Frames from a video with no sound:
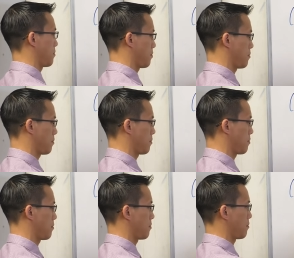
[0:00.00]

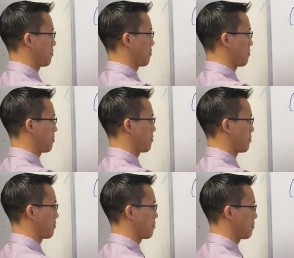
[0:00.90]

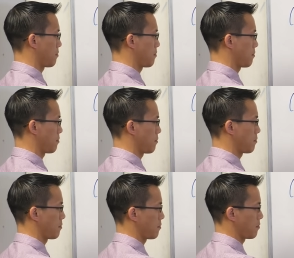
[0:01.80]

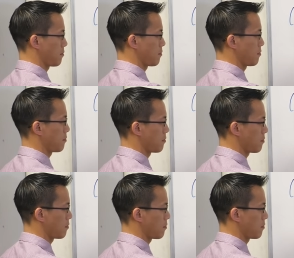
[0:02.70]
Nothing is said.